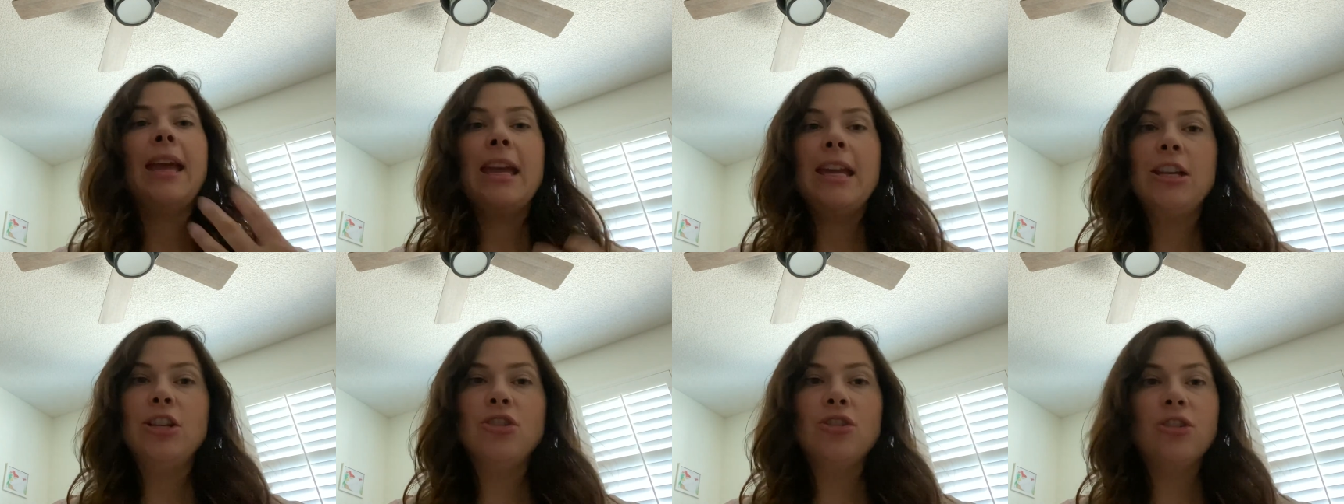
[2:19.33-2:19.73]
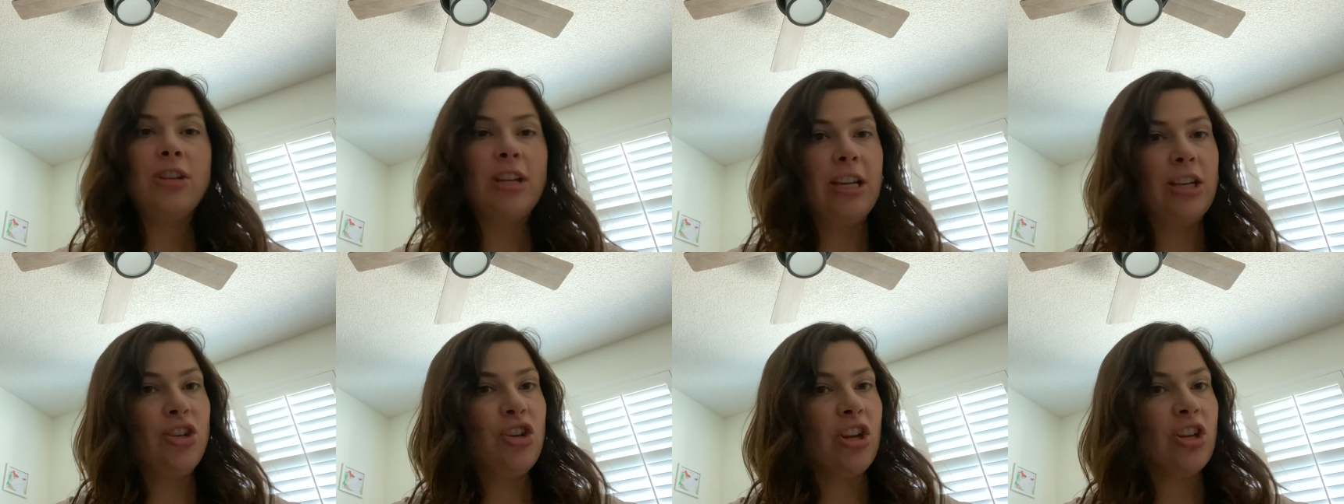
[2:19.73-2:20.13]
aid your
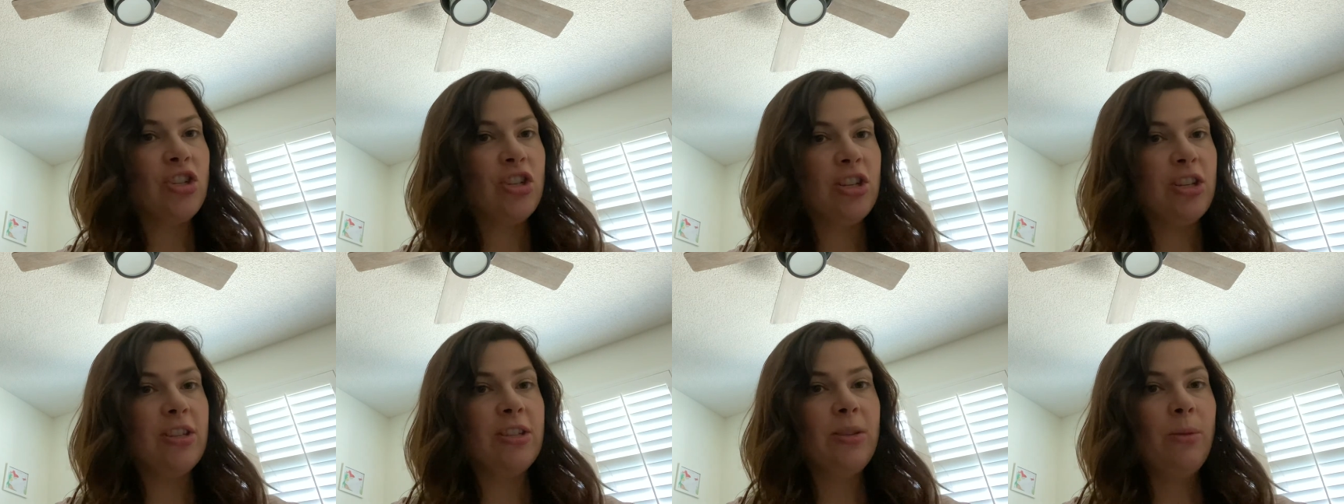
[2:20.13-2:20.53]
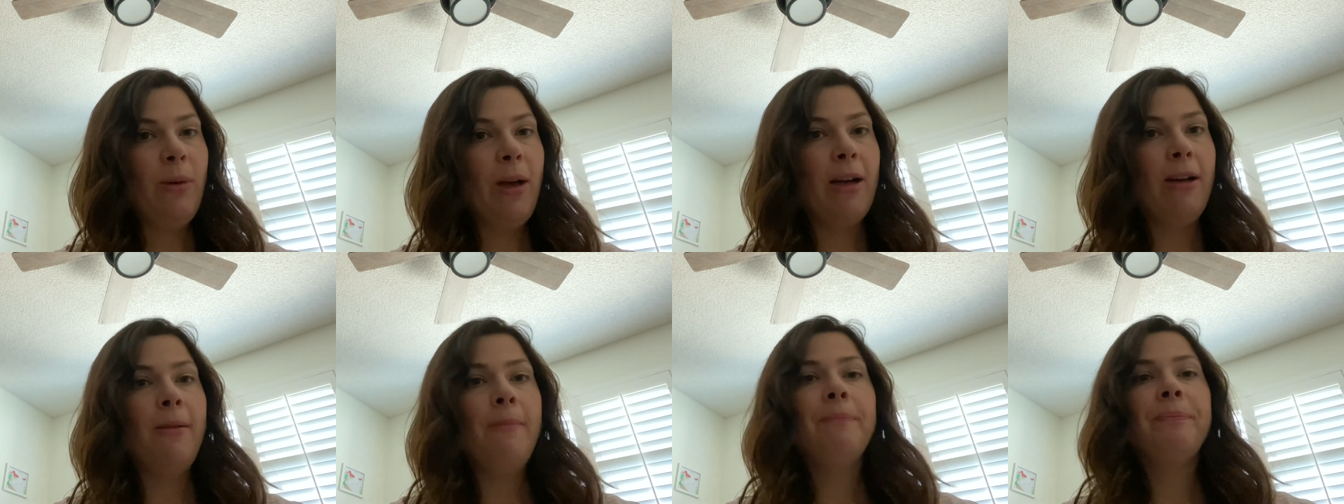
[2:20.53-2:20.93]
digestion as
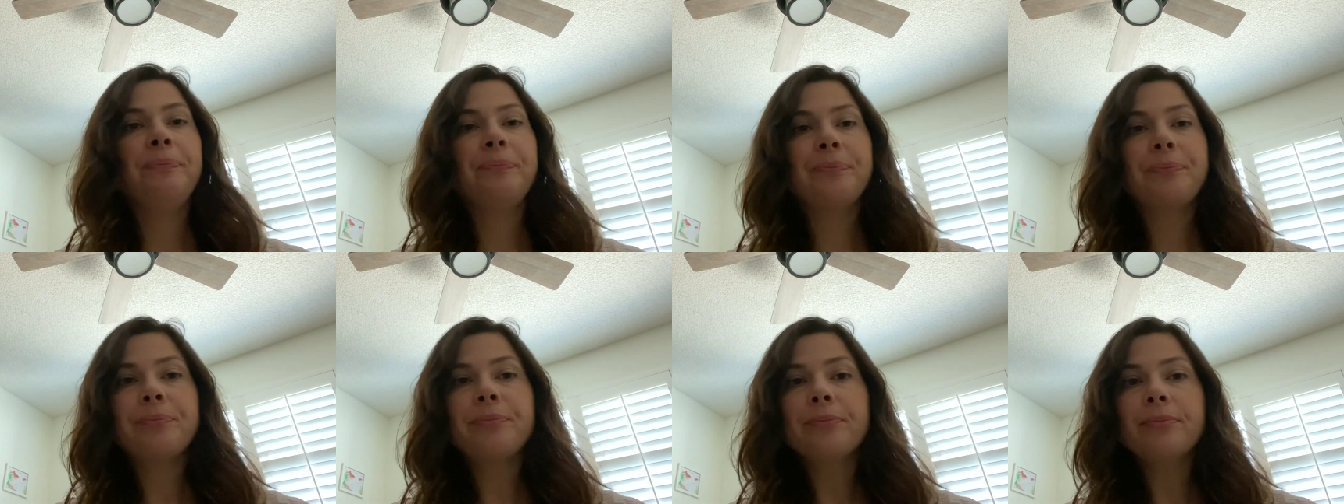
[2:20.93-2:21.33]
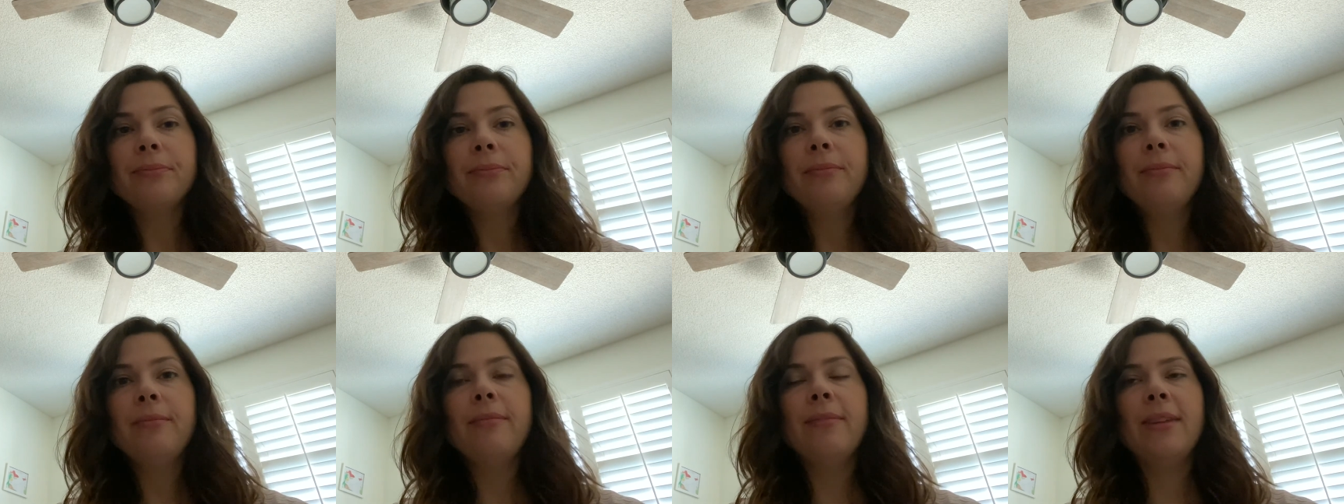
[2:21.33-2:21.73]
well.
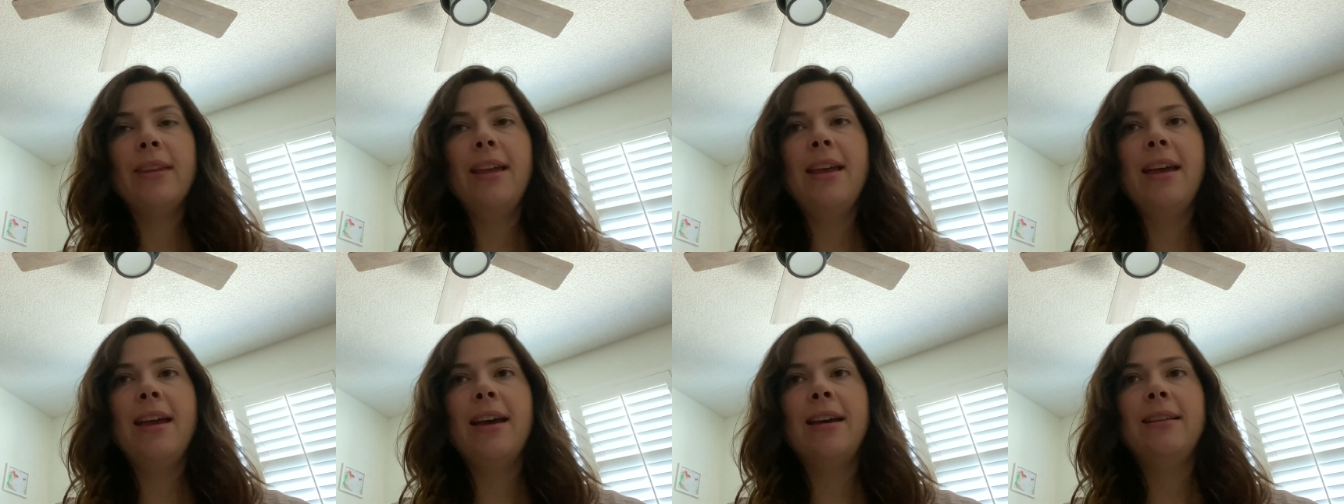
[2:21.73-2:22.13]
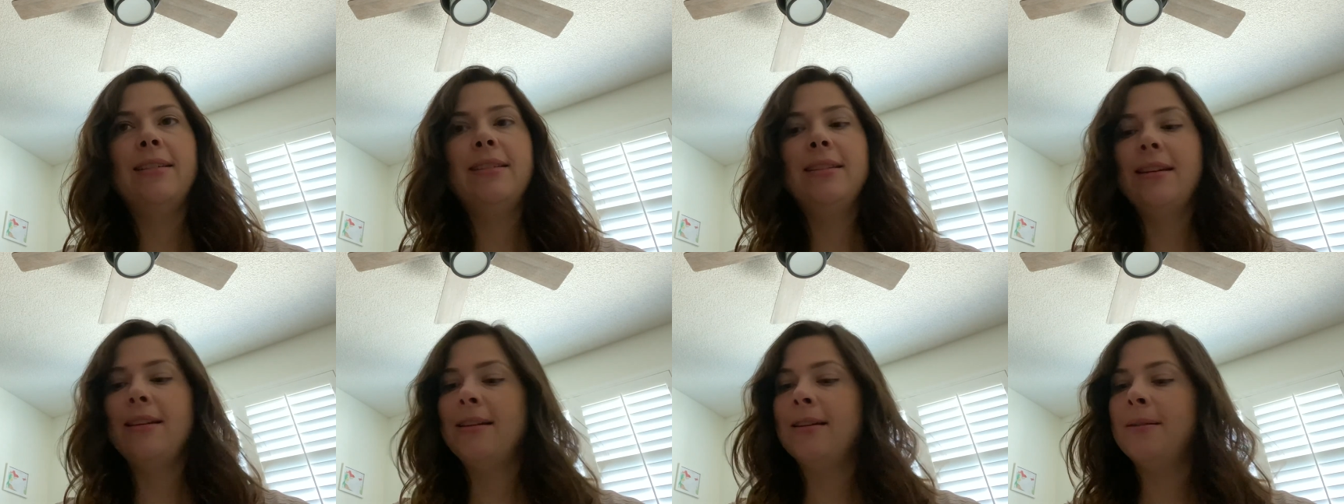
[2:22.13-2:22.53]

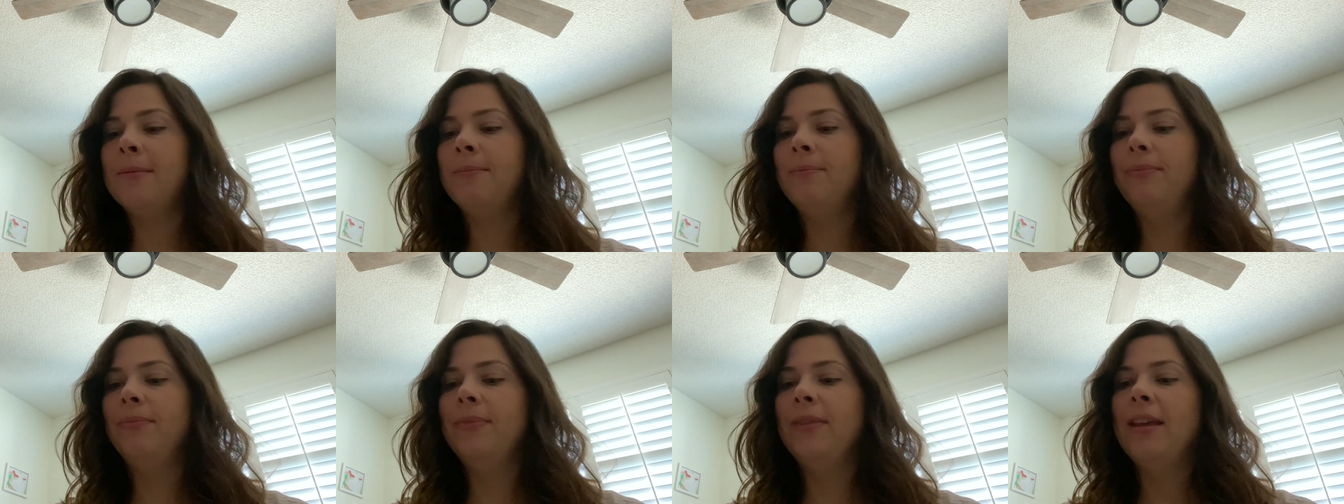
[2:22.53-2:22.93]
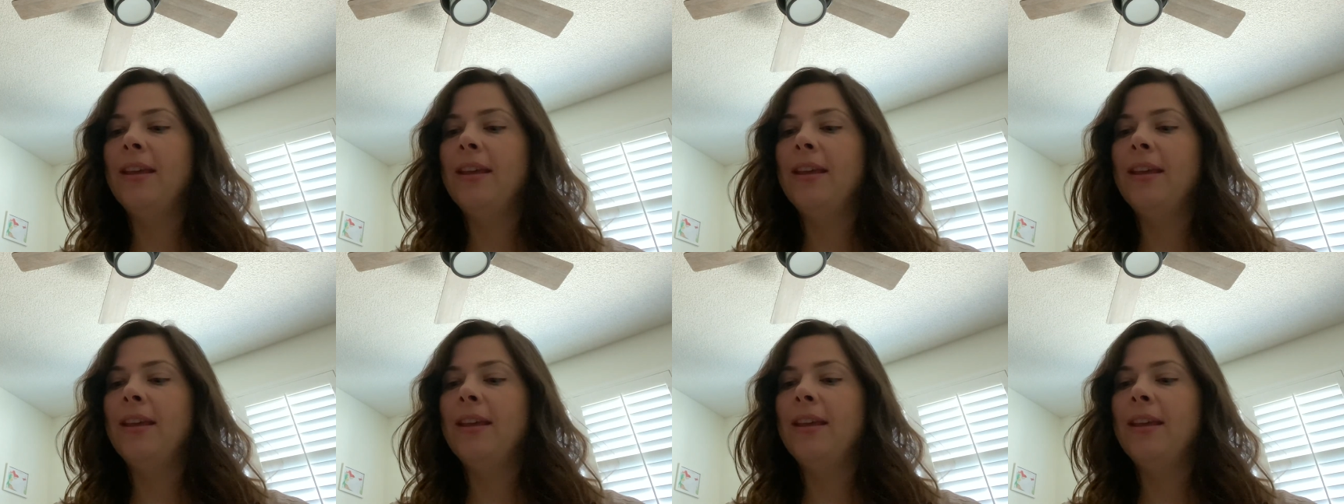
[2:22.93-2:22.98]
And um,